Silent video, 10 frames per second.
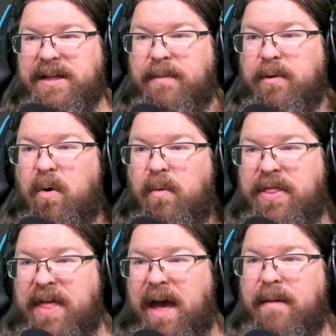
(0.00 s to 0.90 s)
Gimmighoul
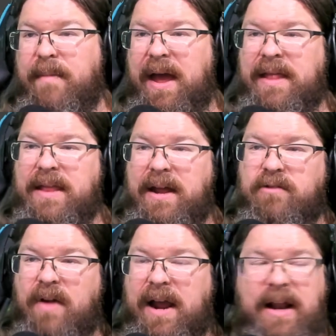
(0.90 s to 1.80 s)
with them, and then
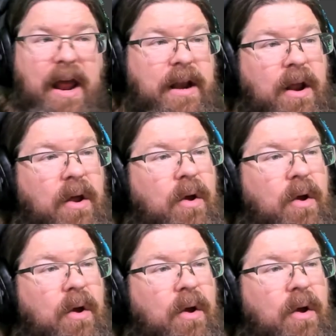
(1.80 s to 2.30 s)
Dragonite